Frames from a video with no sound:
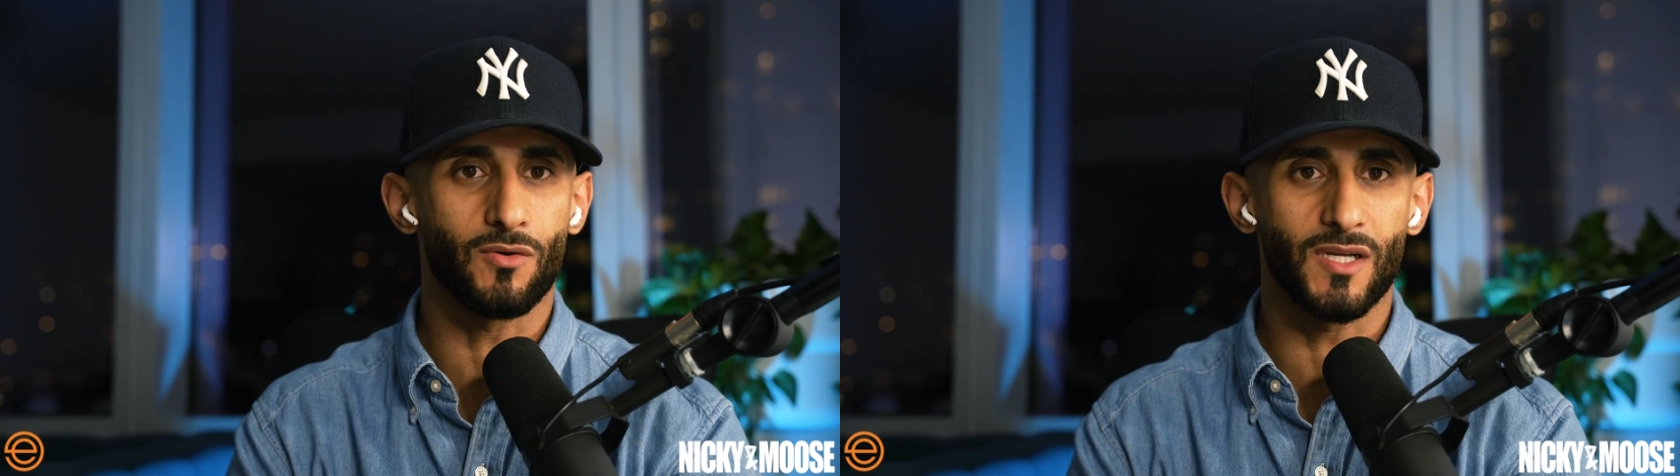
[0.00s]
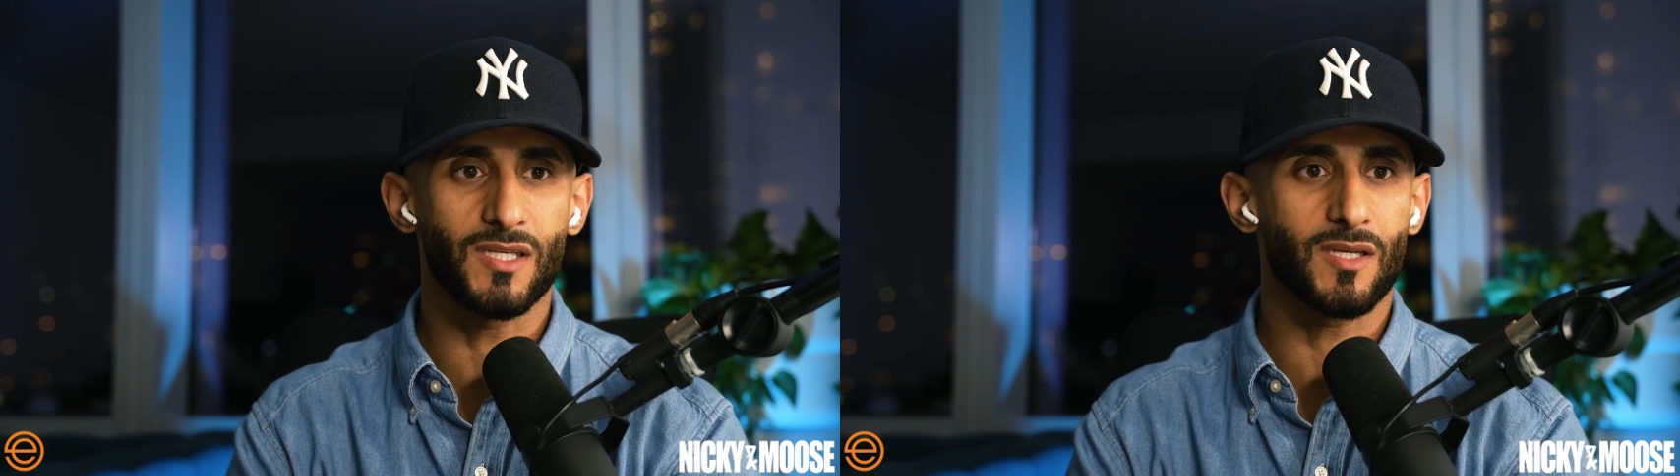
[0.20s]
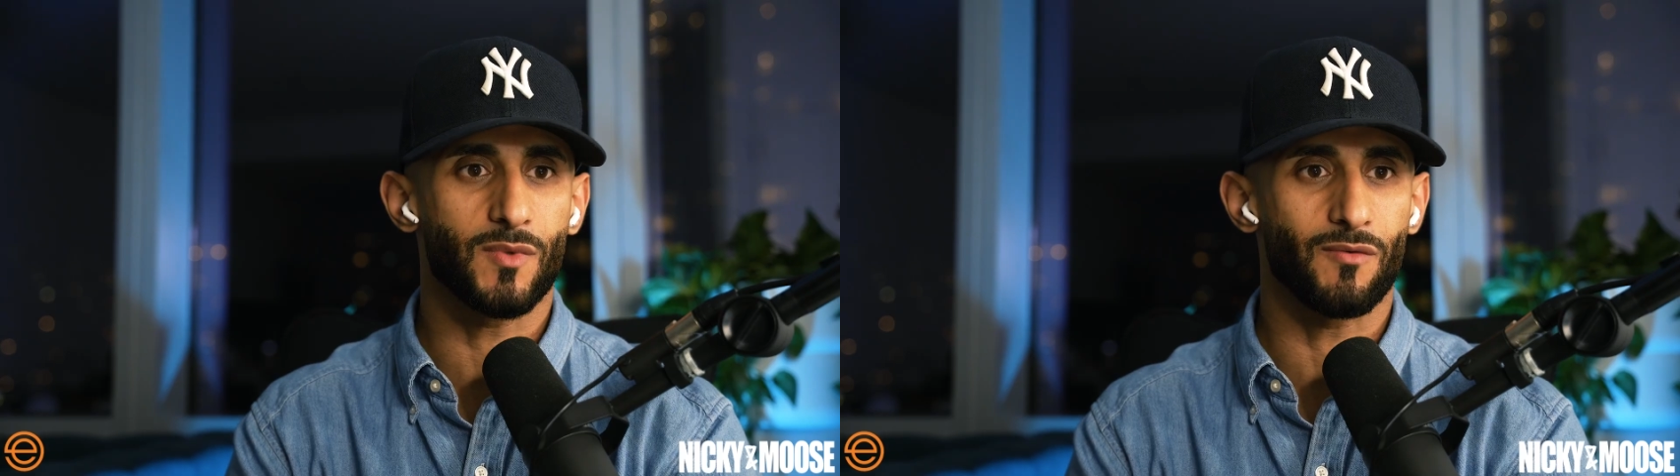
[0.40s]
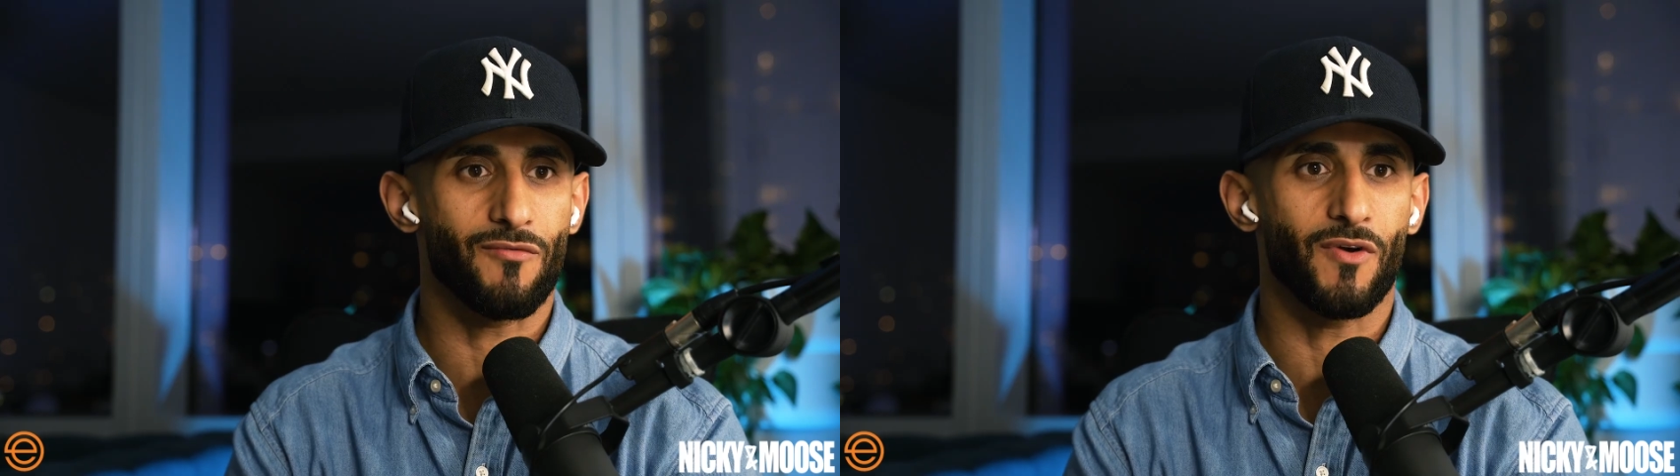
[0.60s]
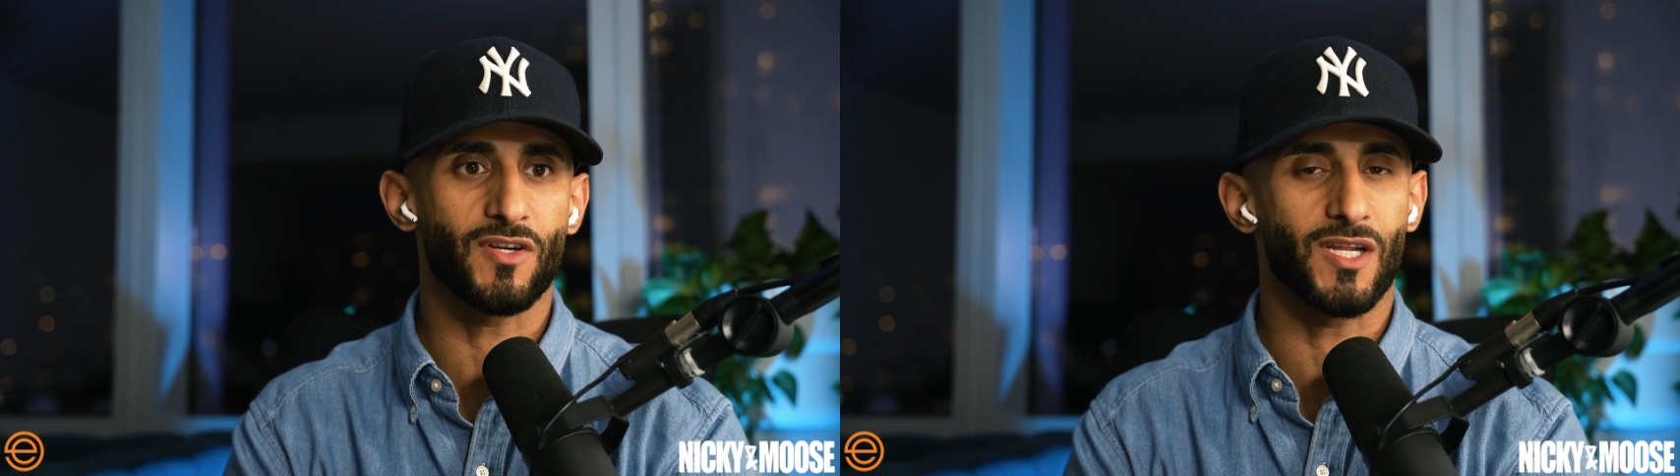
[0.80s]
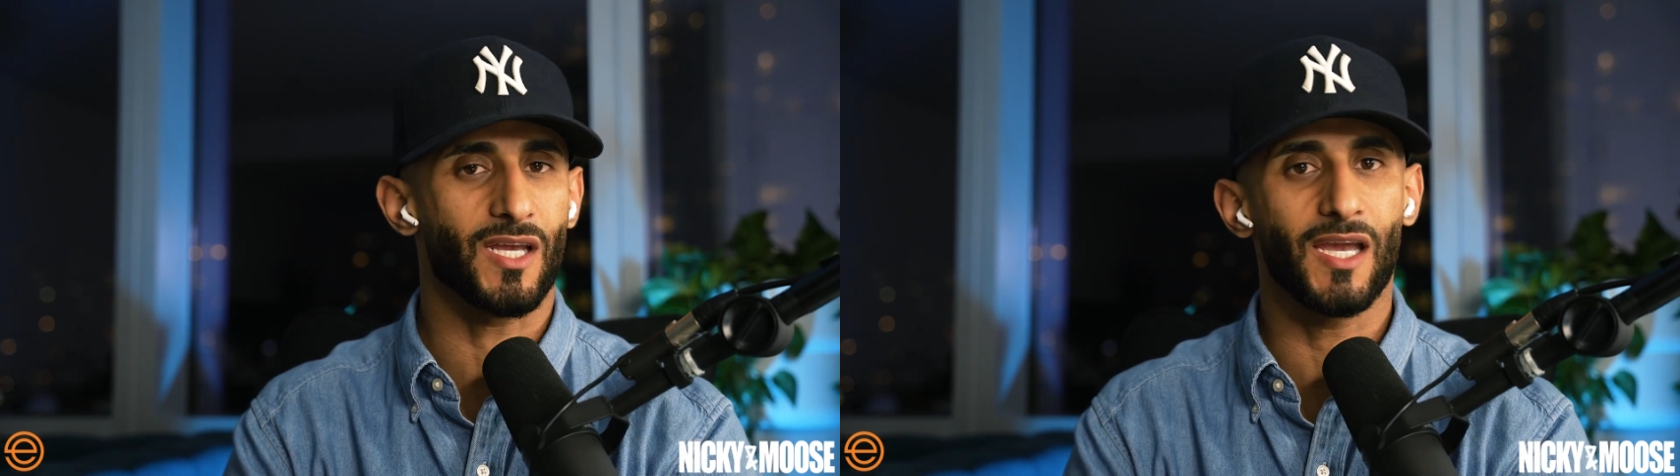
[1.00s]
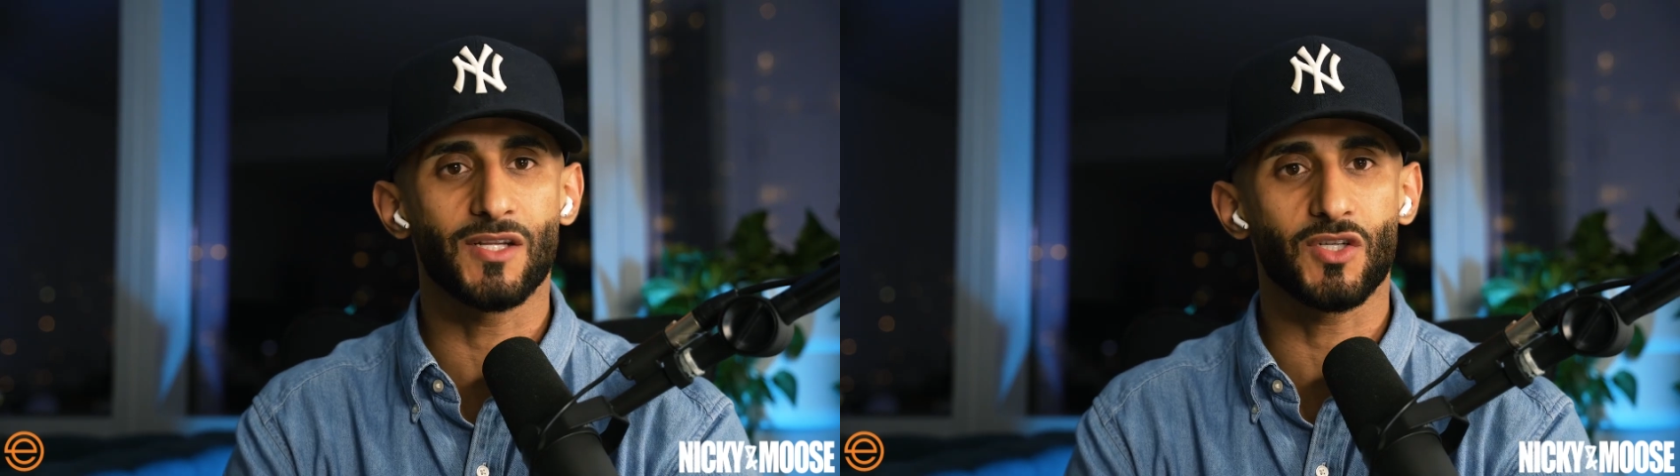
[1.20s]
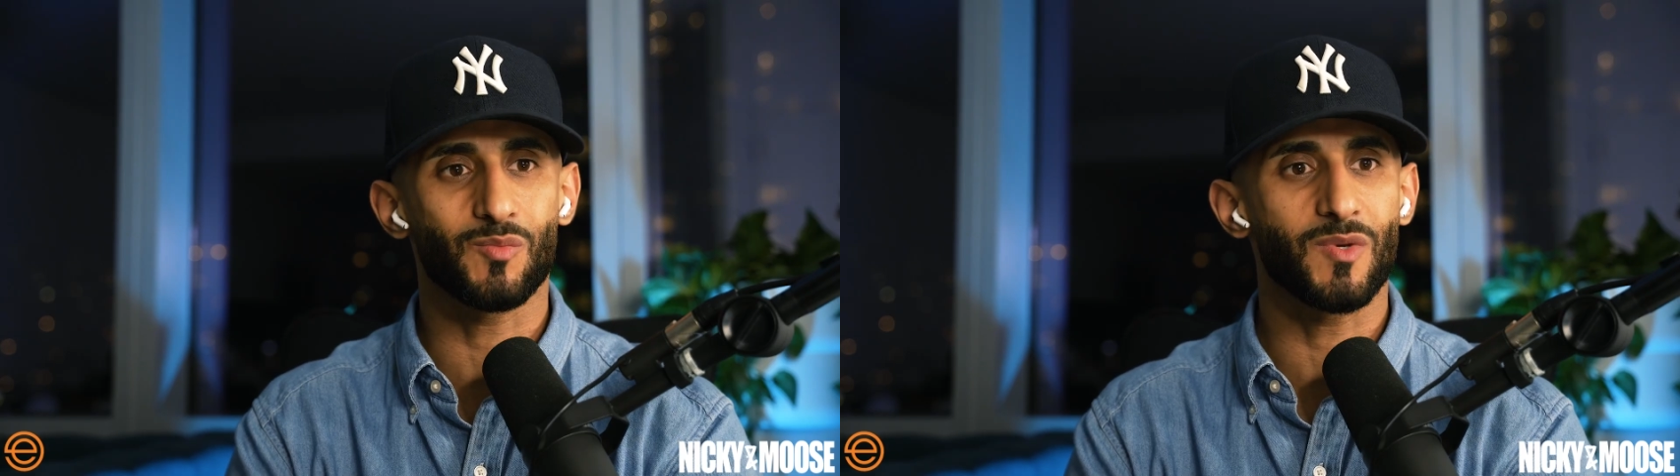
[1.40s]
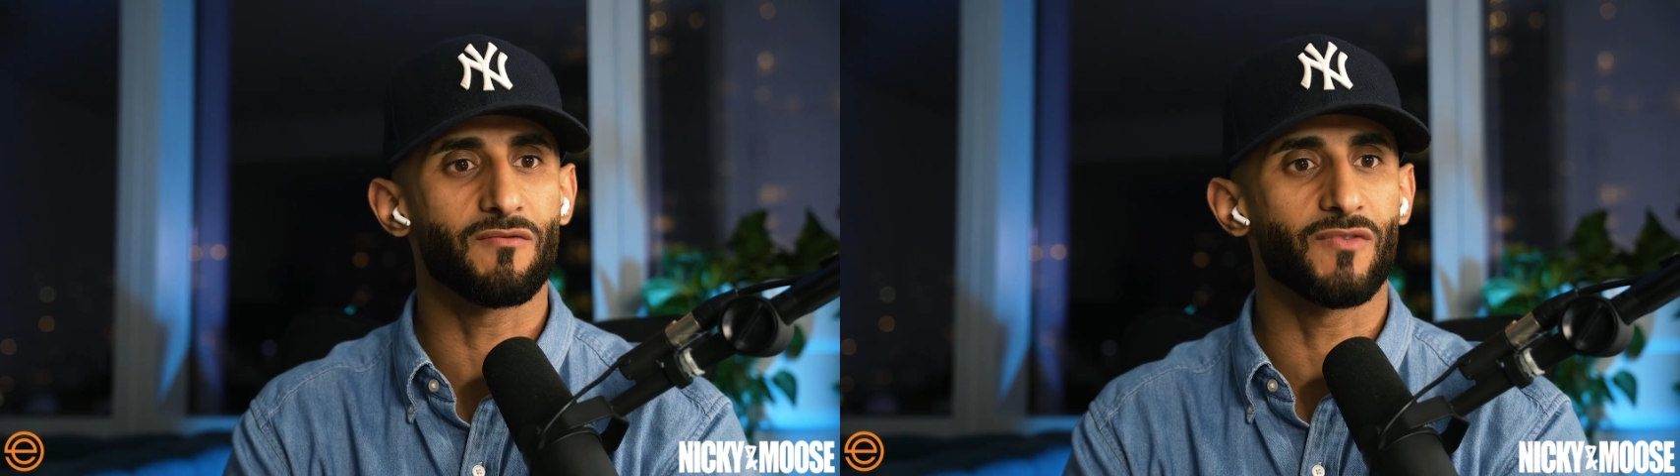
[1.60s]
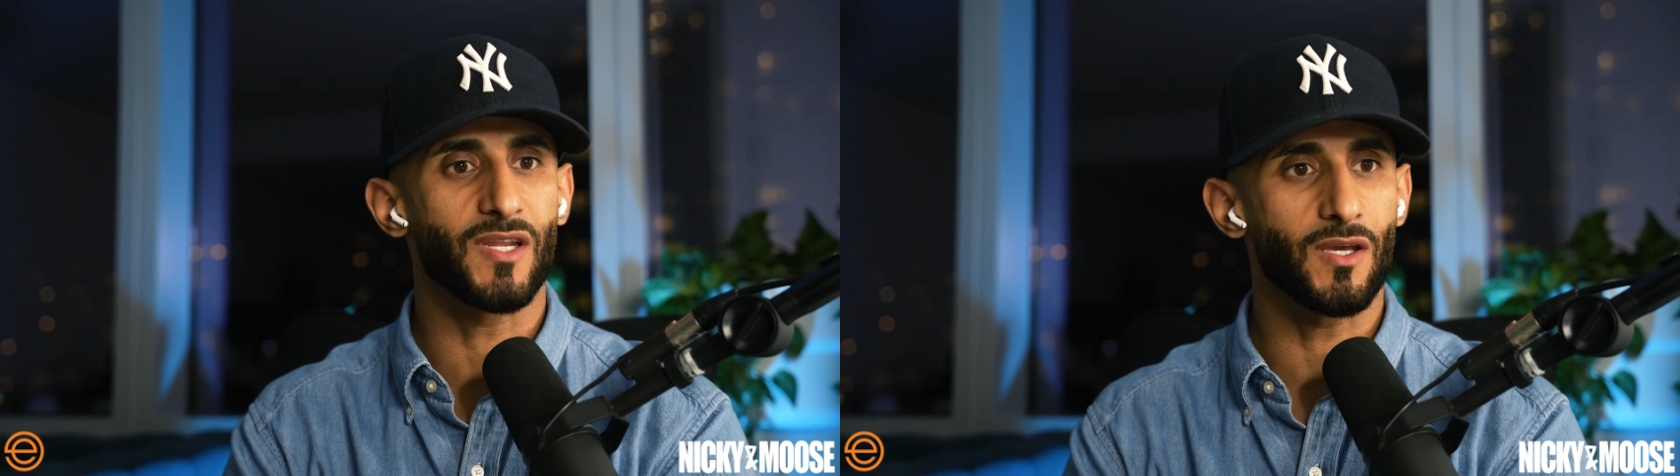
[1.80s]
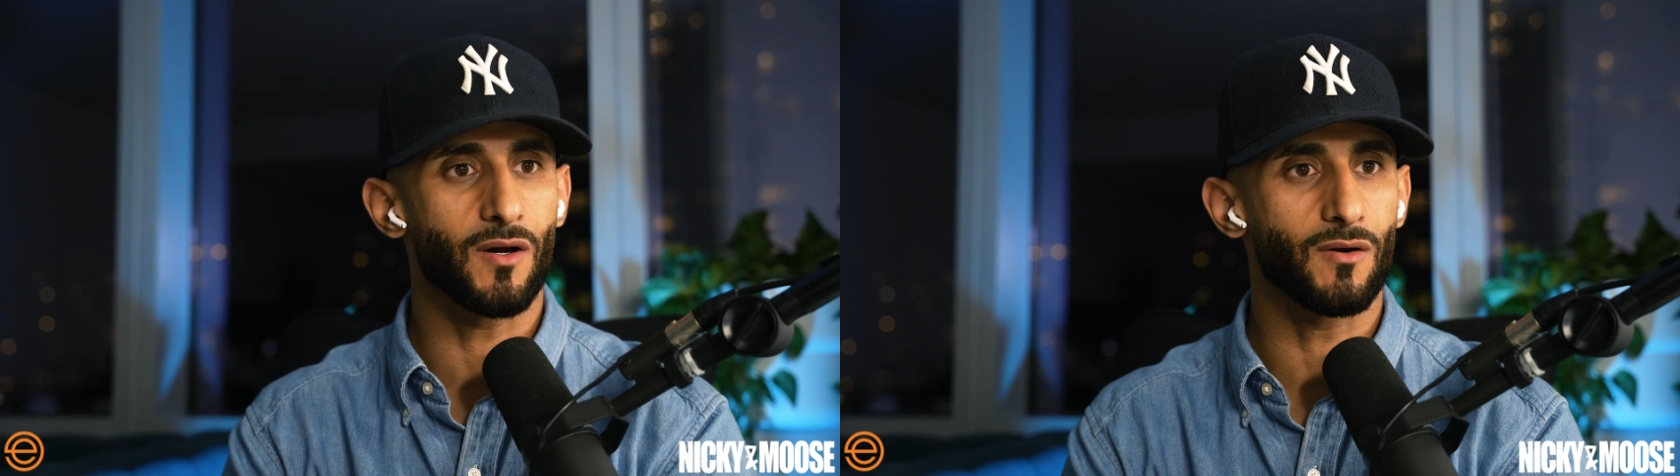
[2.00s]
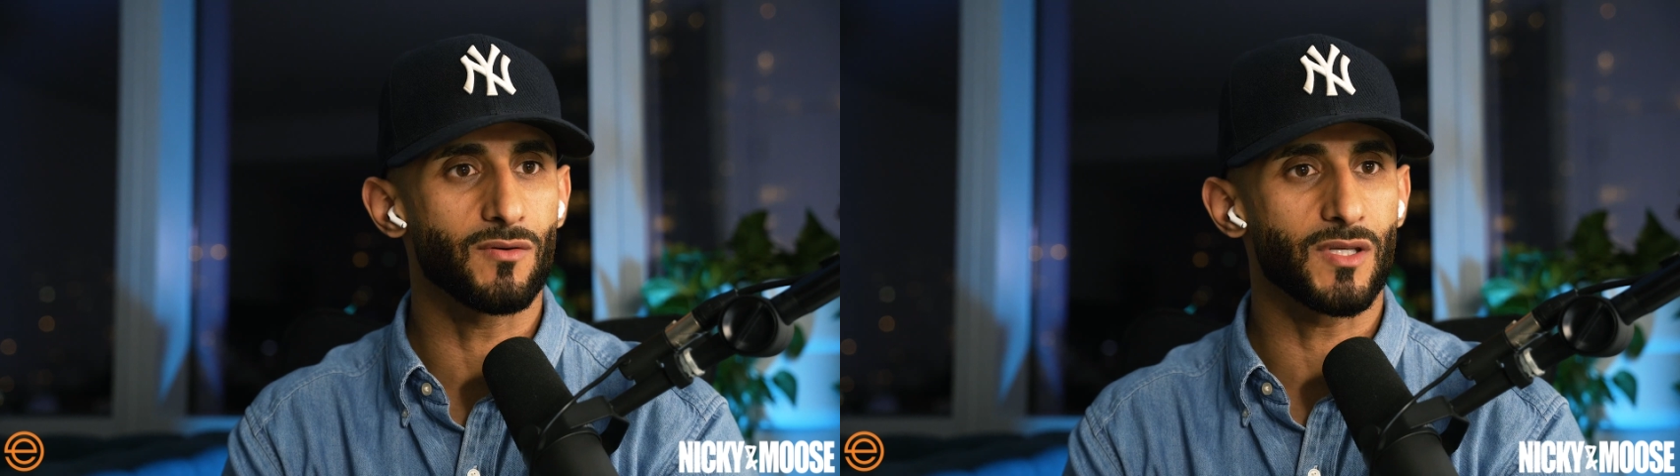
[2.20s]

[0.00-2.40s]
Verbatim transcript: new. It needs something refreshing. It can't just be videos.